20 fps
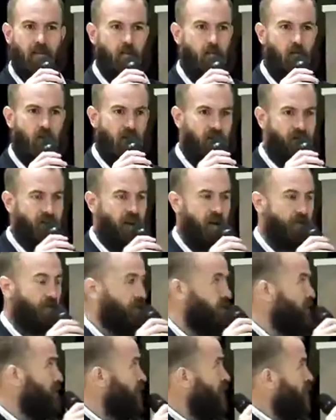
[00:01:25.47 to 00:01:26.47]
then
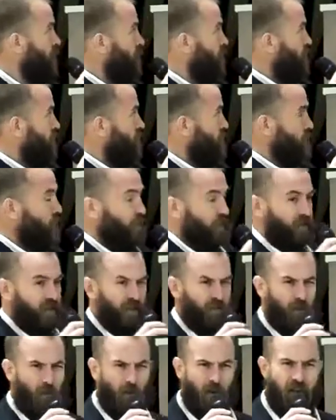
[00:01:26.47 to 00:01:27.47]
2.5, and
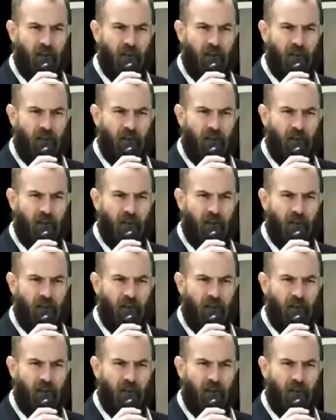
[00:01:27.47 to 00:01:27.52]
3.7.